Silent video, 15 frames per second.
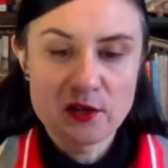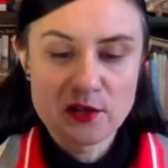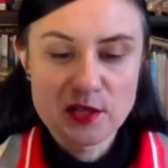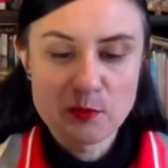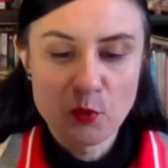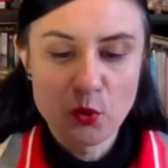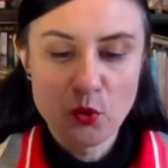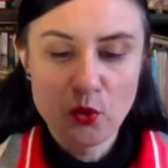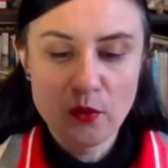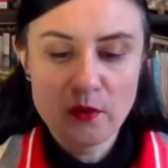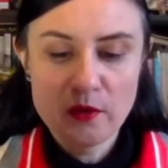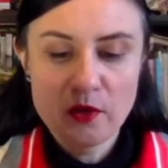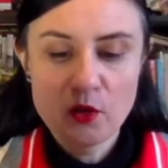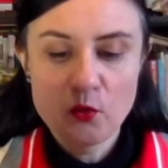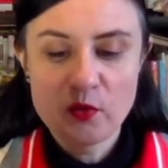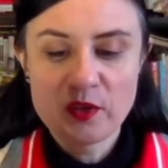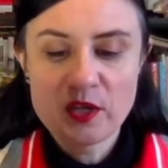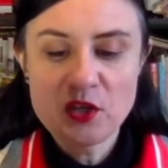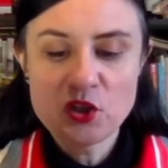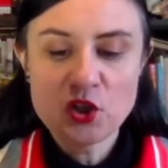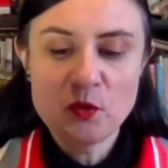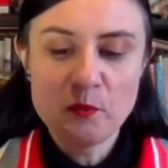small, with
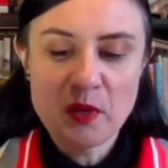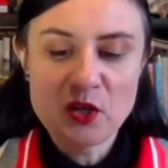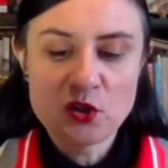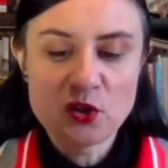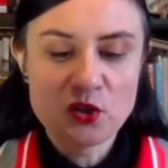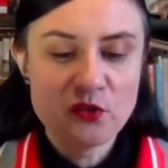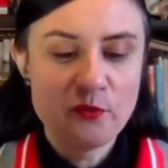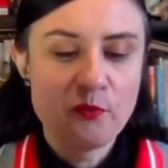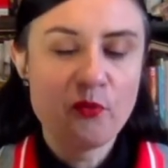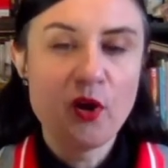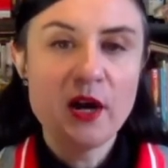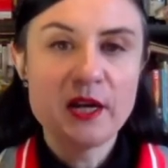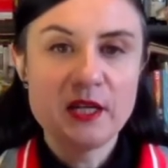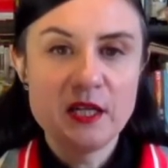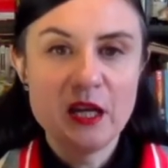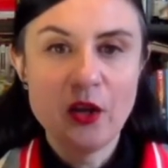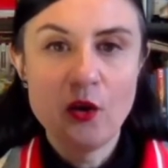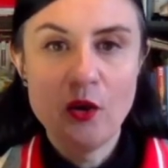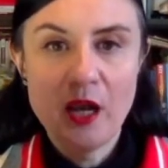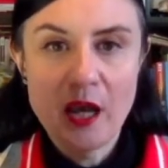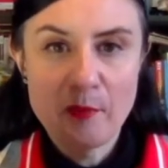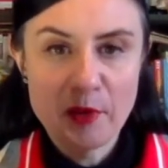kitchen benches of bright yellow
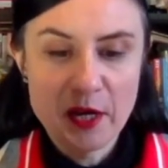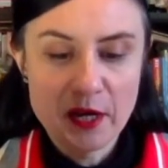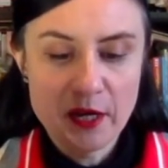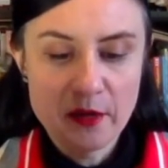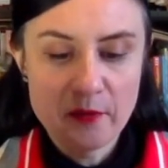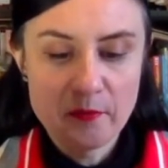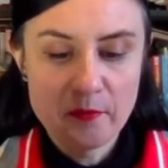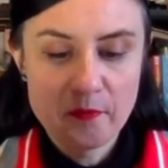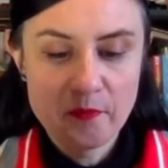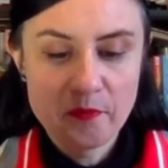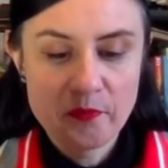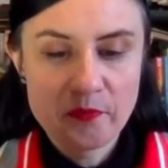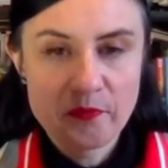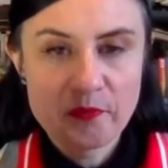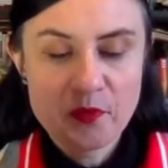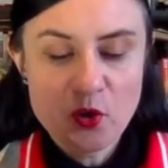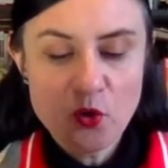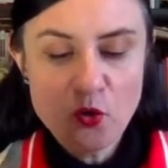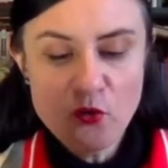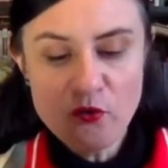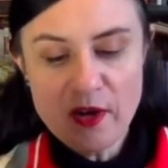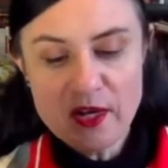laminate.
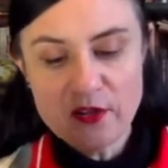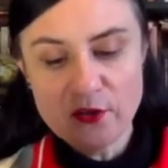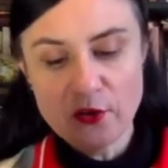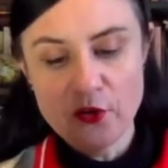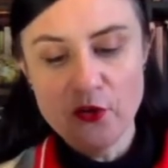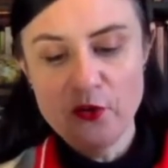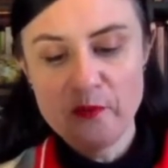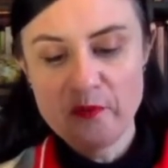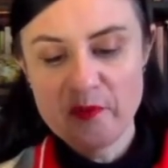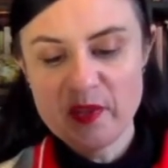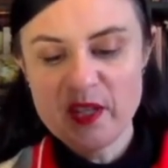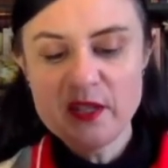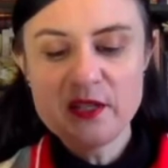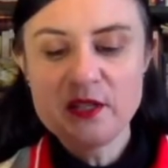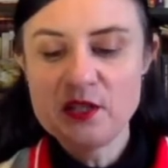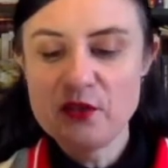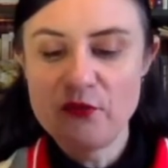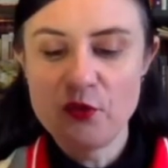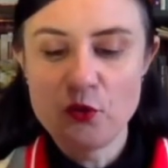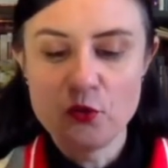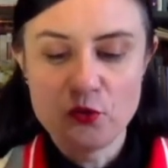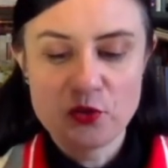Already, though, it is
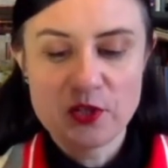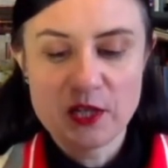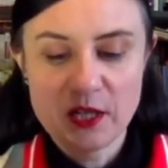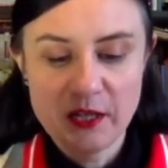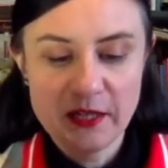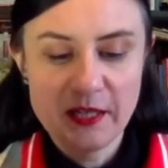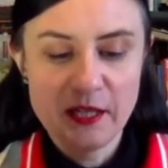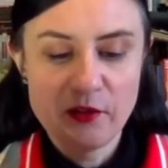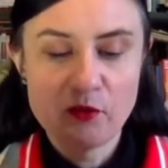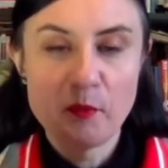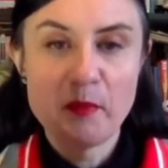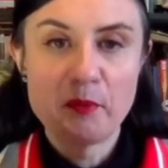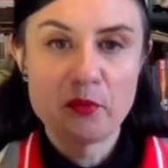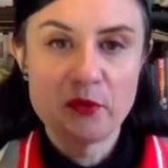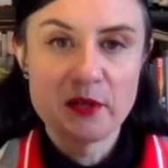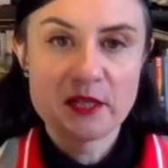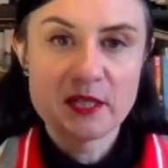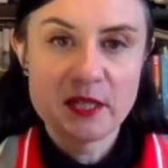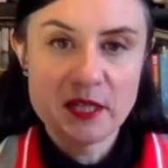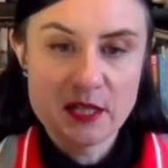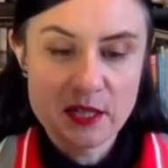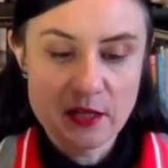difficult to clearly remember its
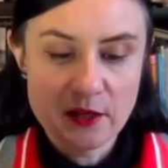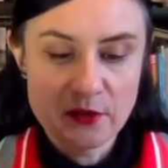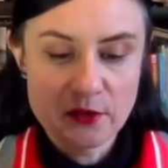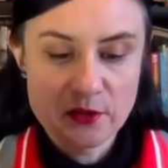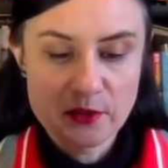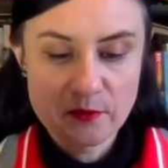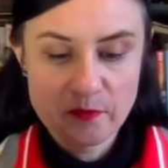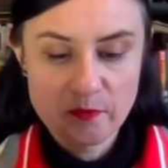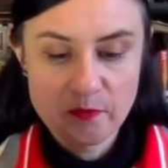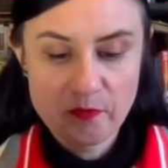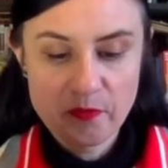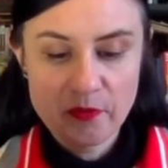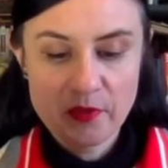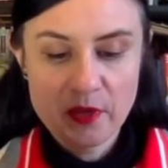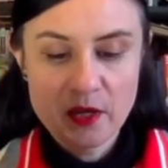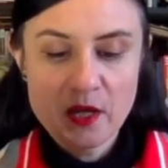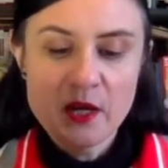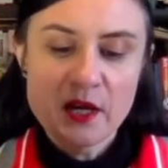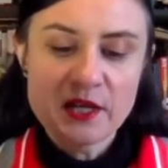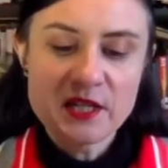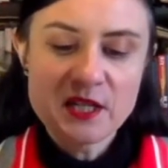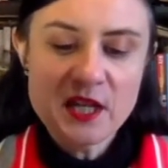details. I
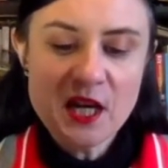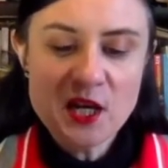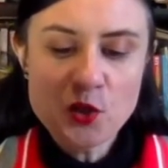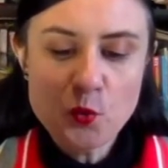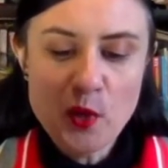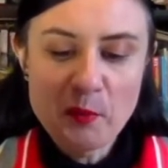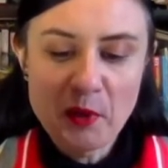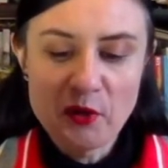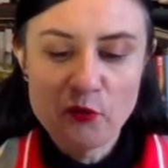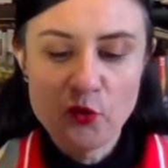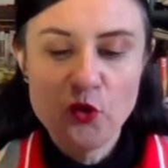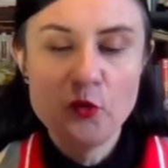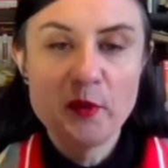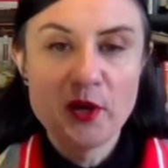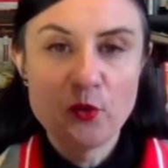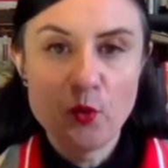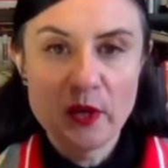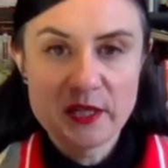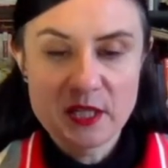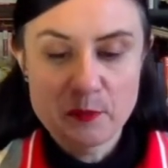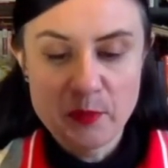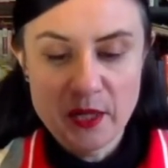stand where my room had
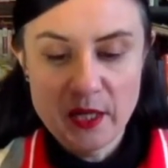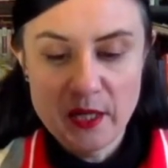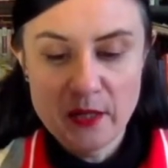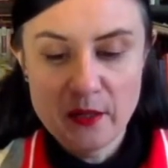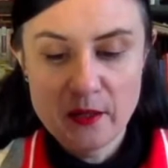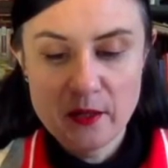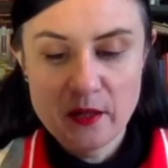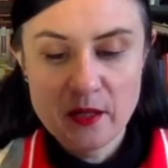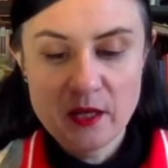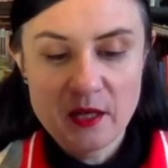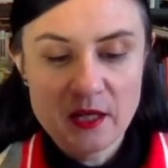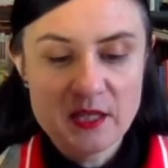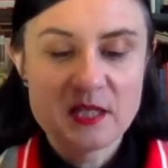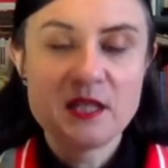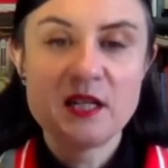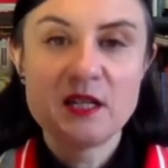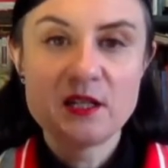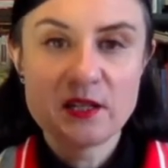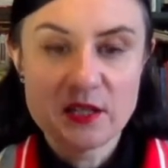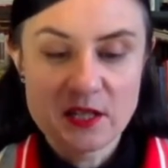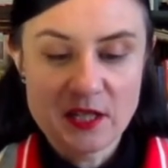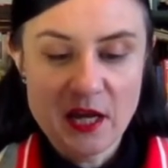once been, listening to the
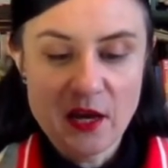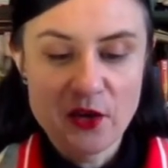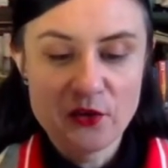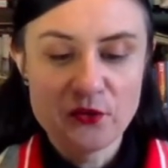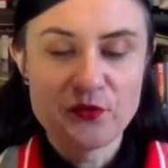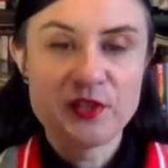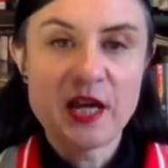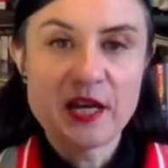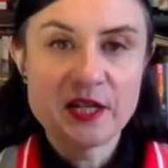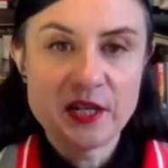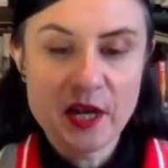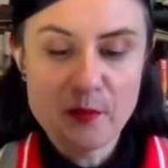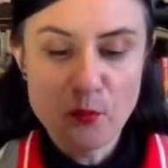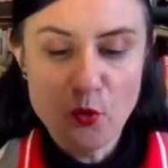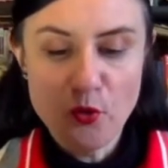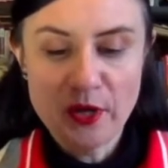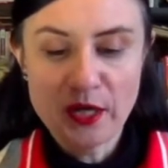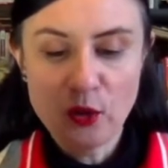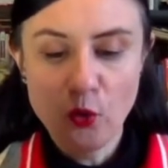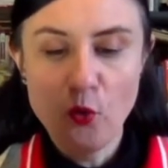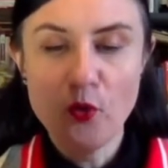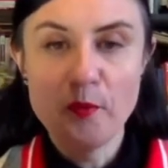sound of Saturday morning
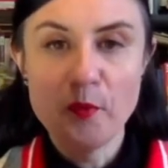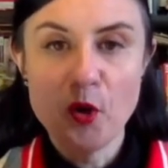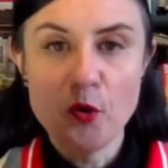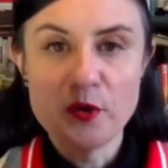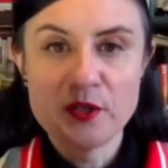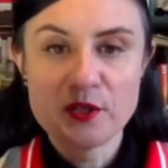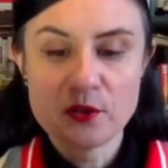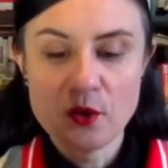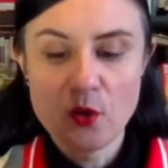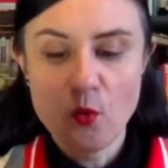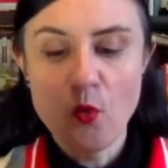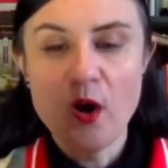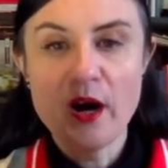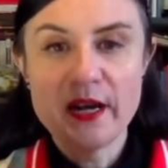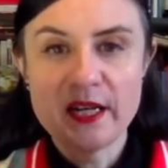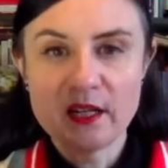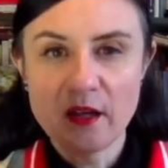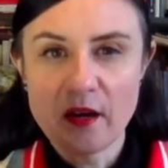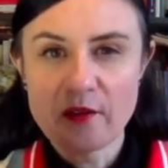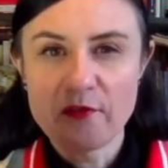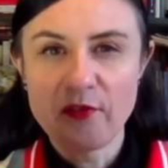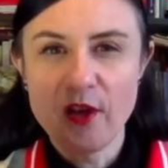lawnmowers whining like
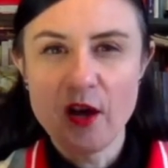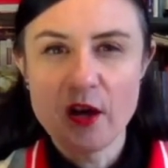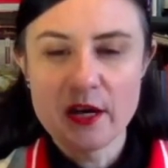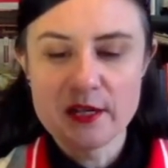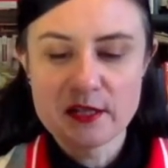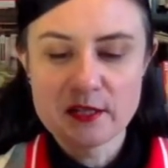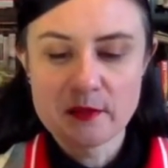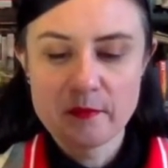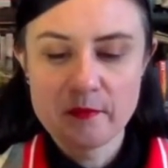flies.